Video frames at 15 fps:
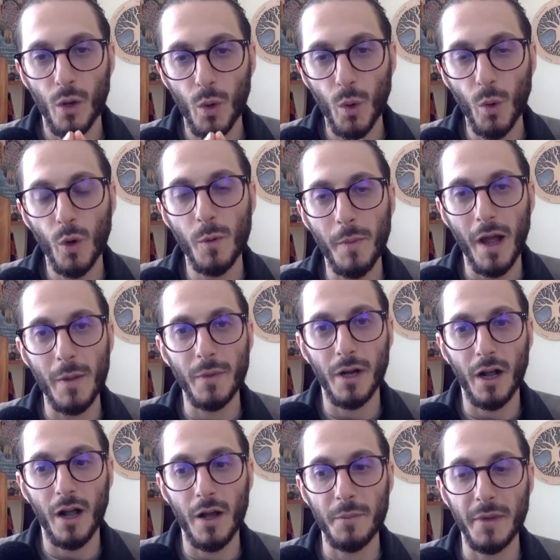who am I
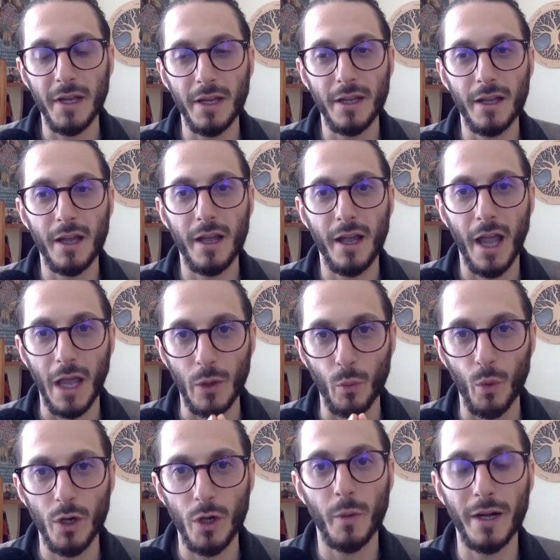becoming,
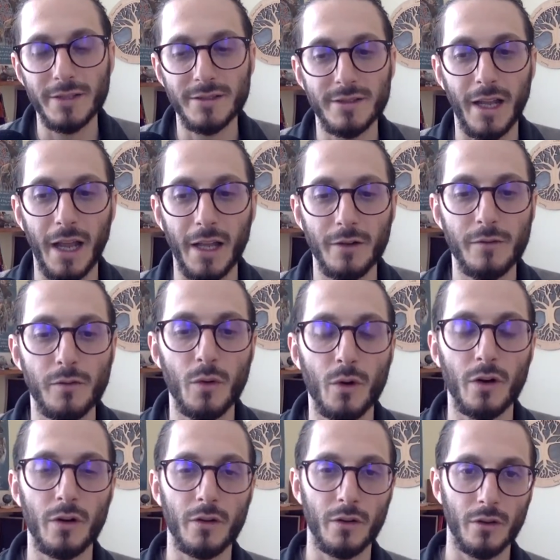and what do I stand
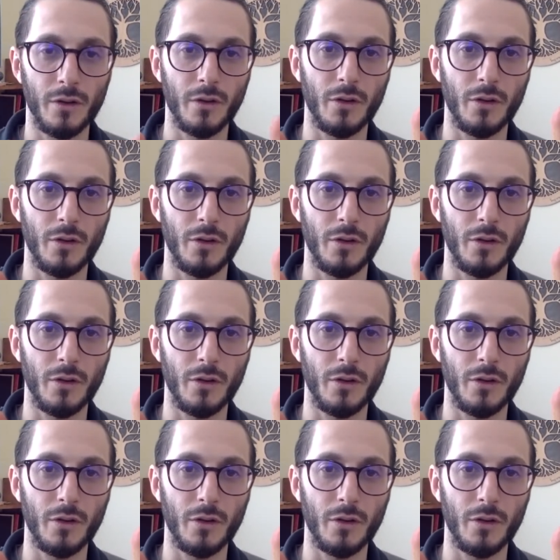for?